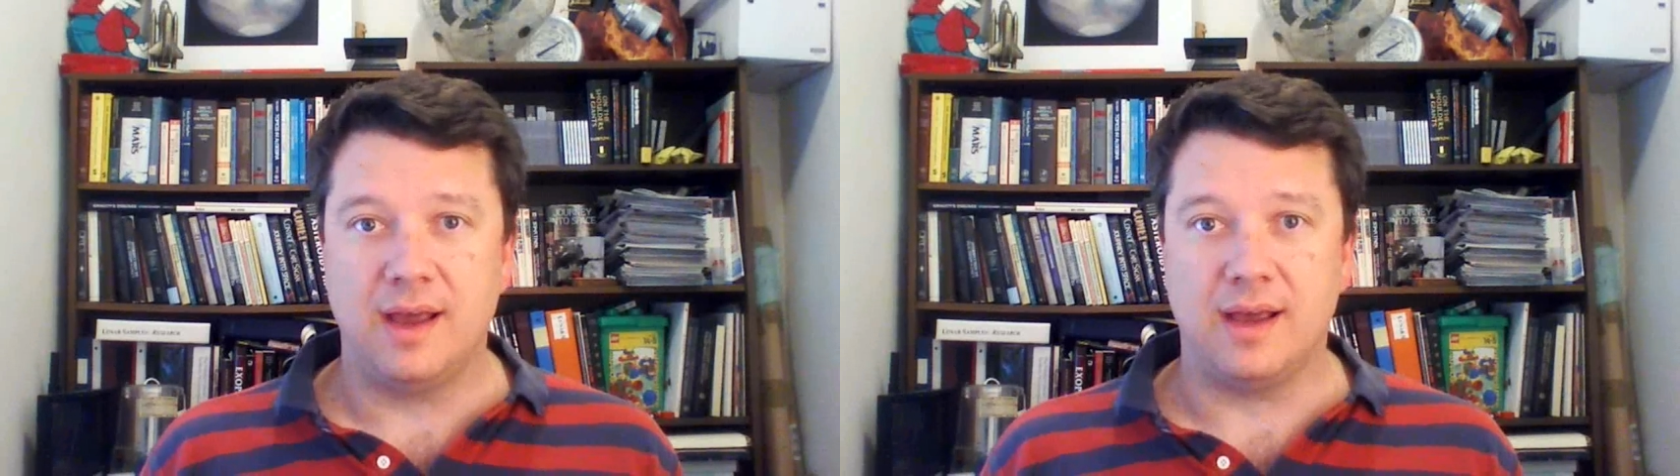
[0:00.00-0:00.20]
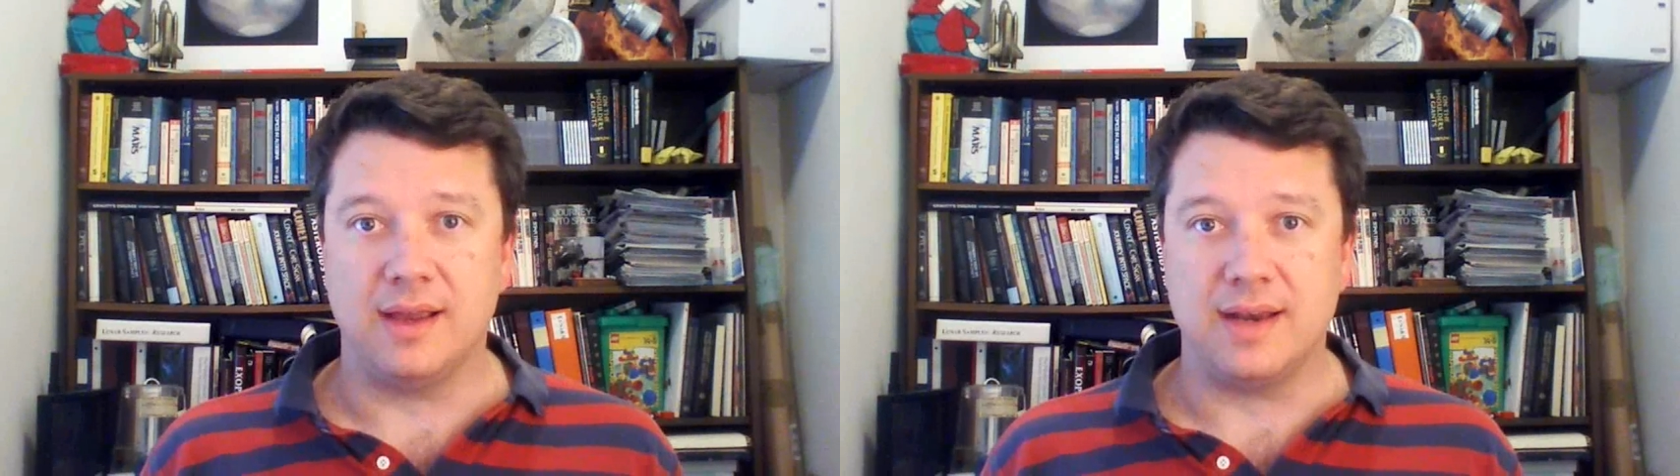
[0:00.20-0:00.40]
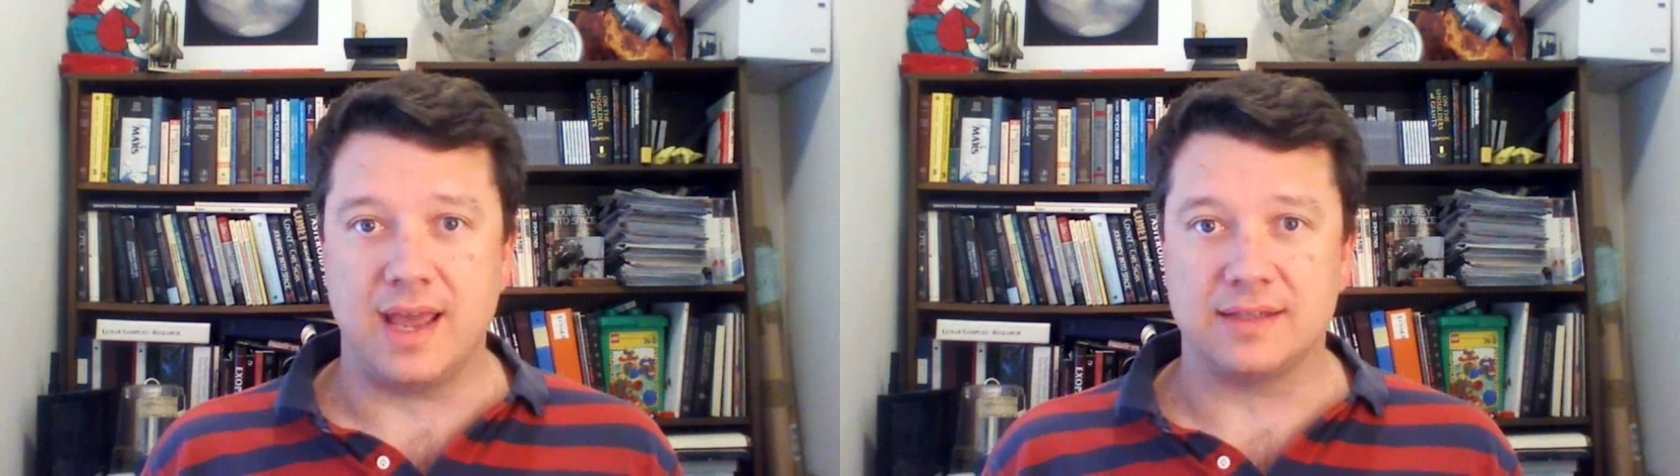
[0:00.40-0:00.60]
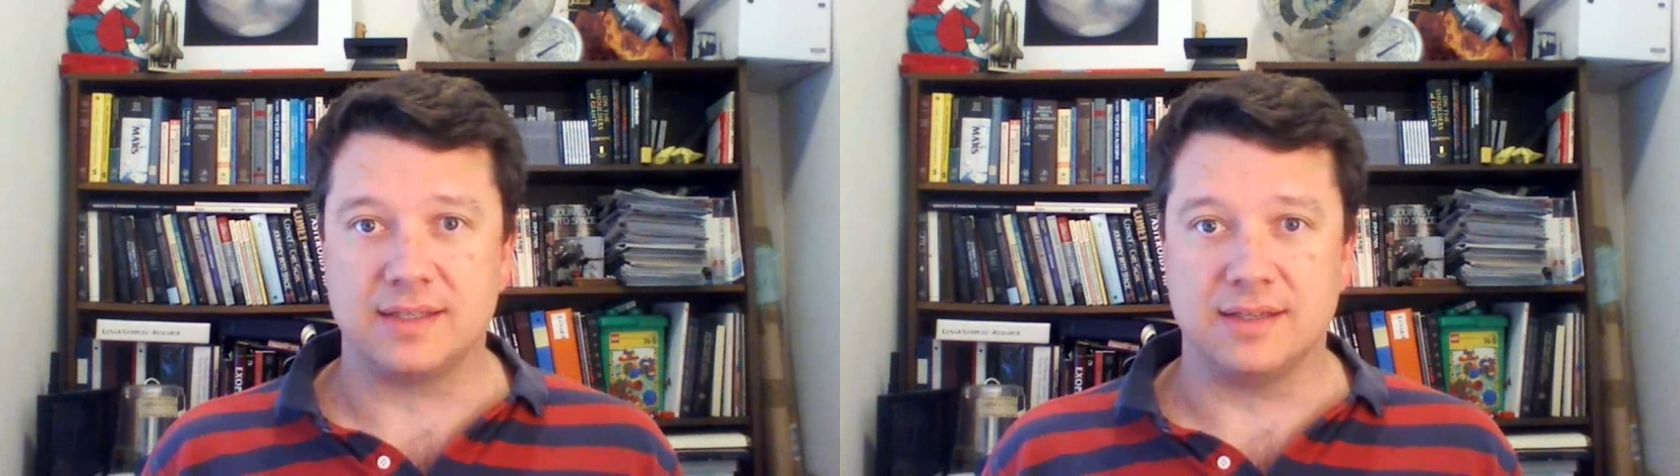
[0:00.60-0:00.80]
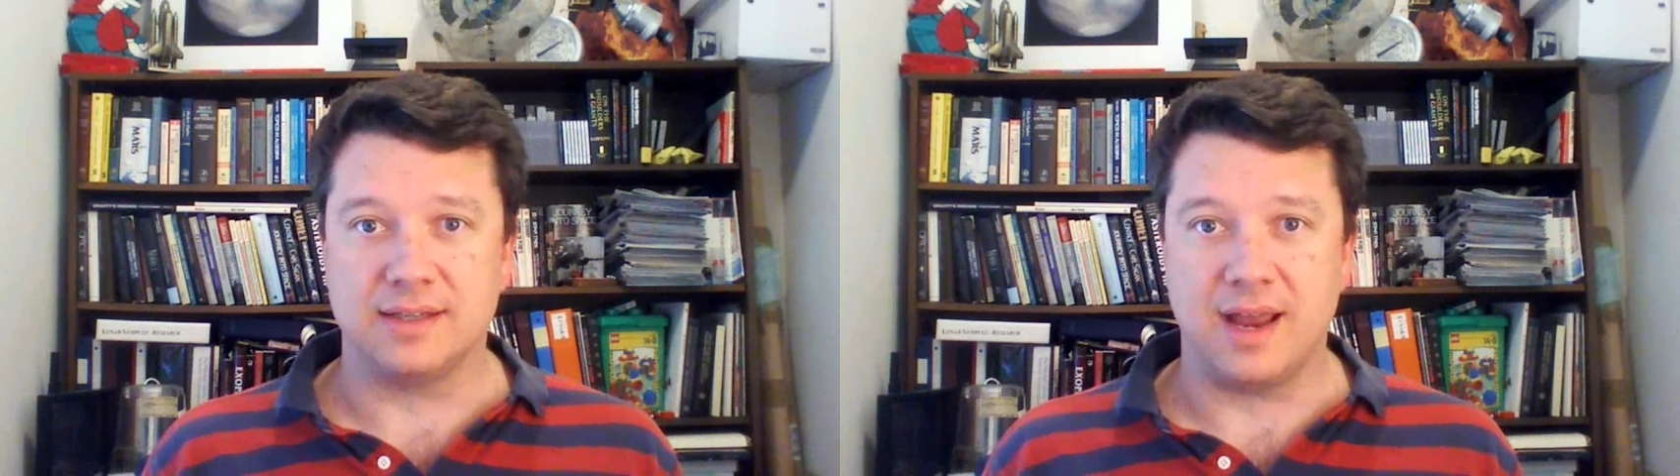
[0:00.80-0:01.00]
Uh,
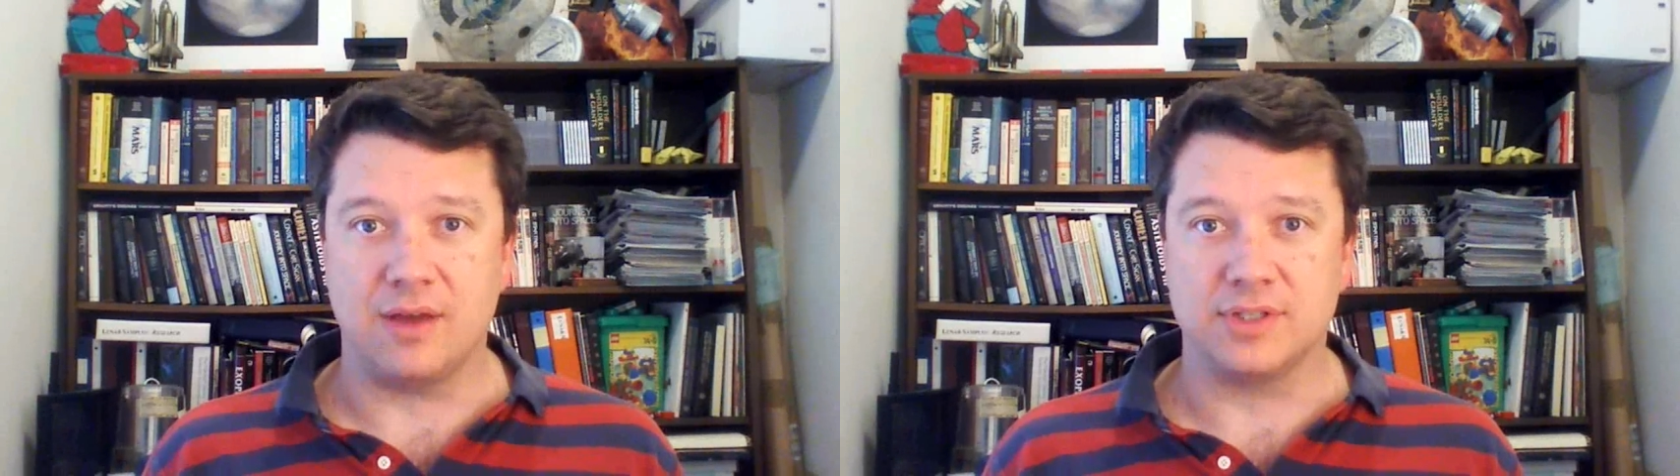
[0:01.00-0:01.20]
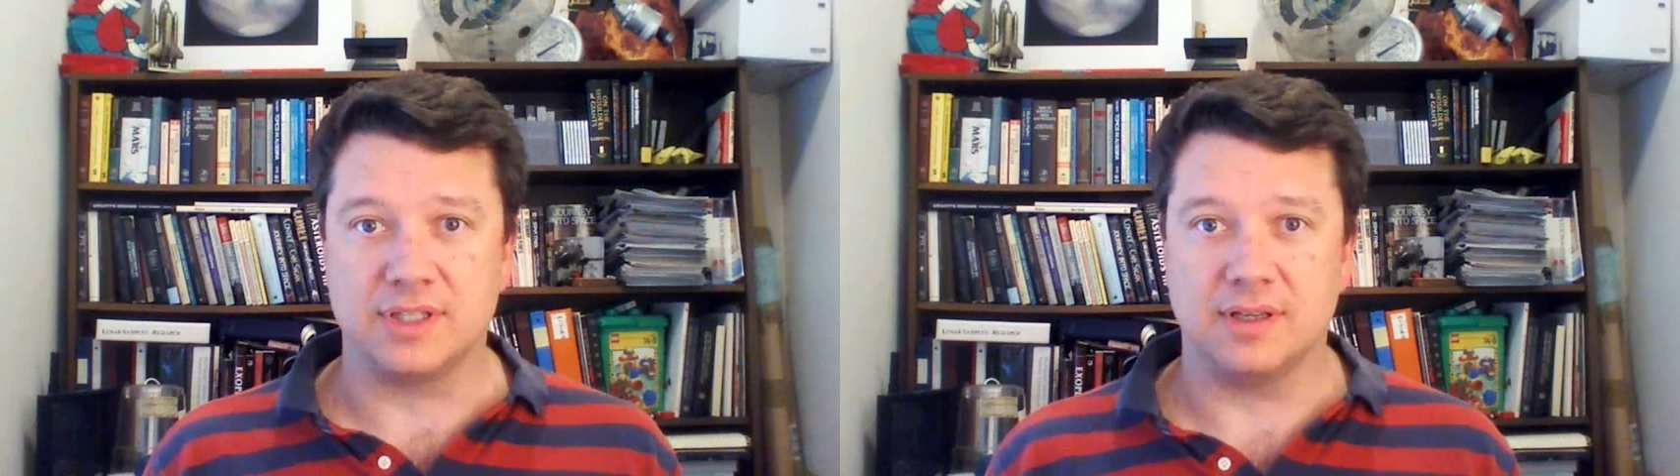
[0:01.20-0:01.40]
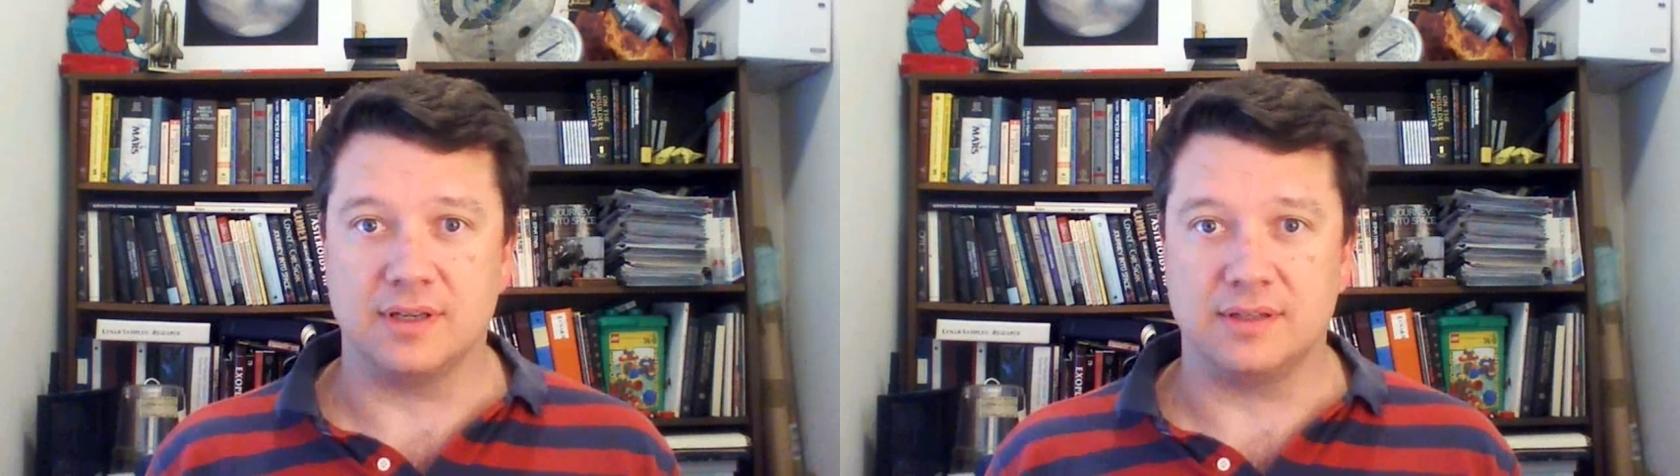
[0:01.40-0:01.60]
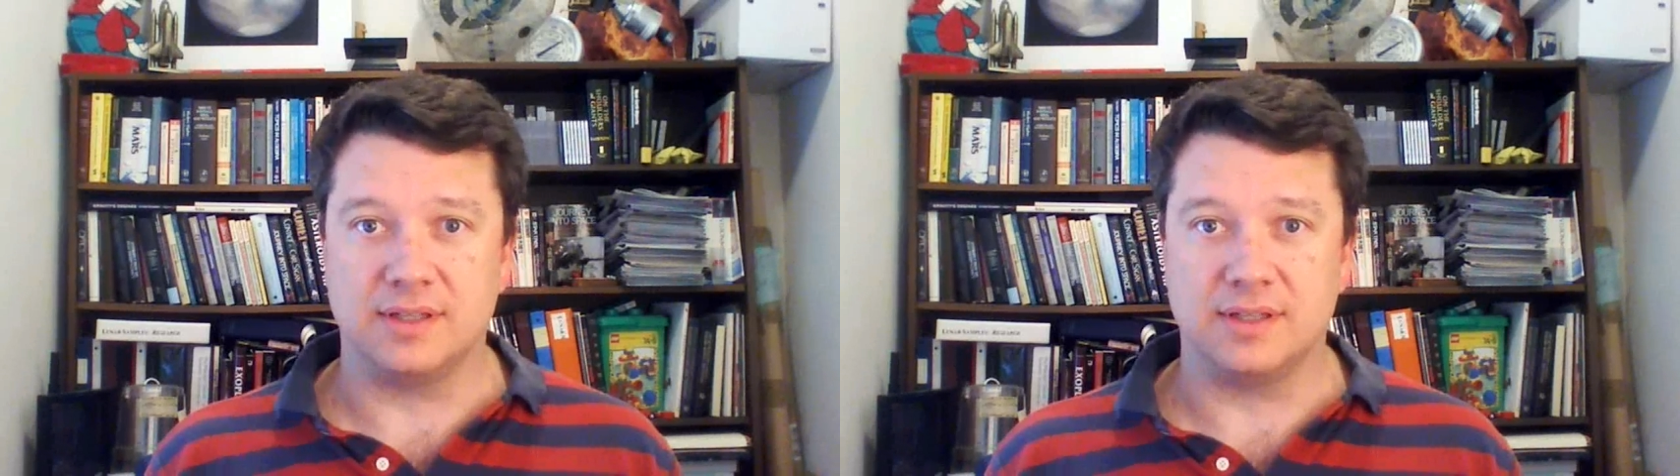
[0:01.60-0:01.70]
NASA has announced that